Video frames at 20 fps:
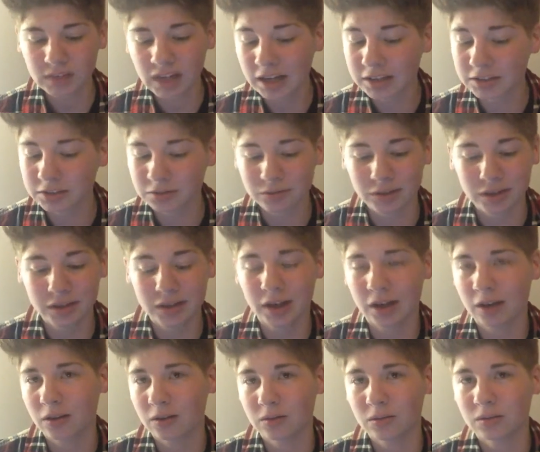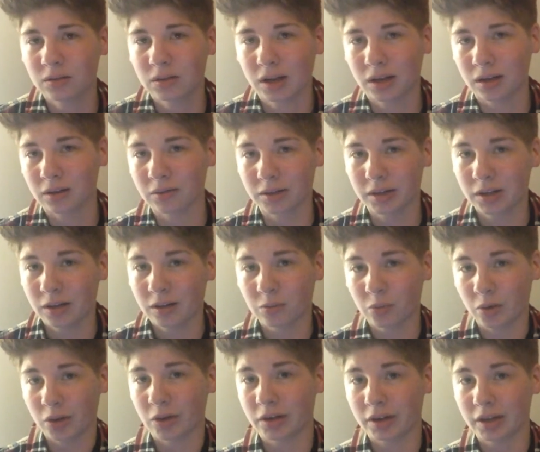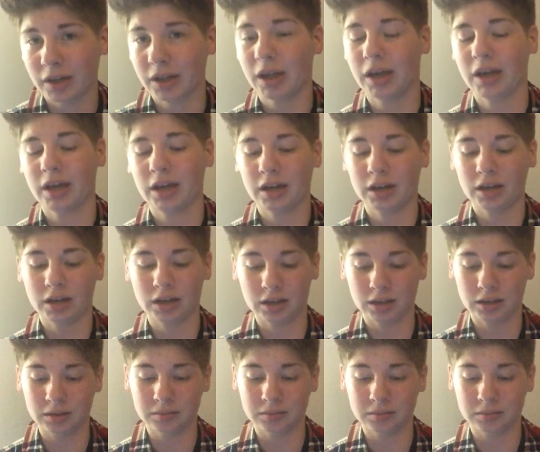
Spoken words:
As of right now I'm wearing a